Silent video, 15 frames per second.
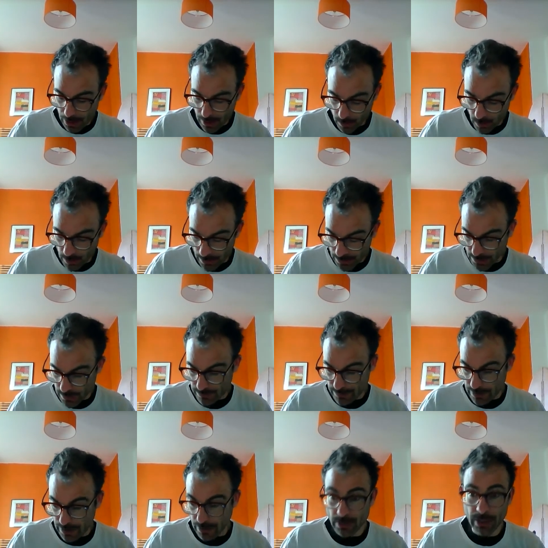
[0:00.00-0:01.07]
will do a
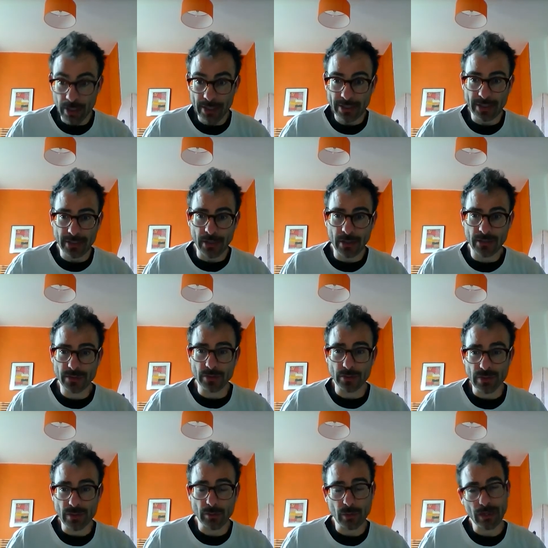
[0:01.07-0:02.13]
video like this
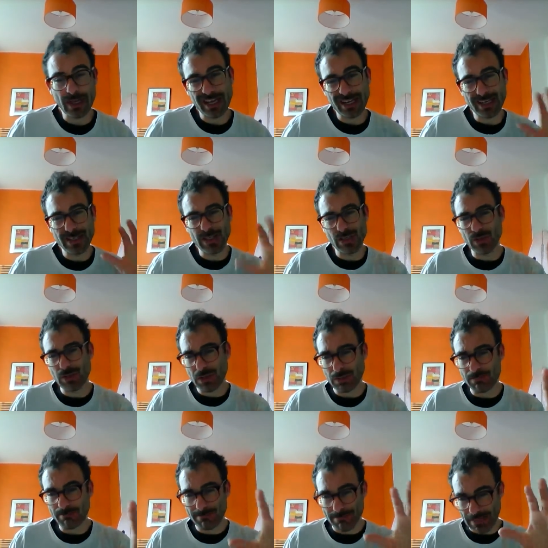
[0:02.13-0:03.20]
afterwards. So I'm going to get you to
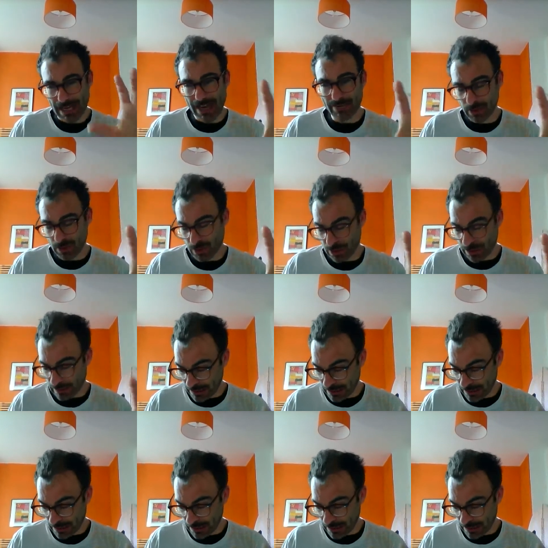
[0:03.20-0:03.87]
have a look at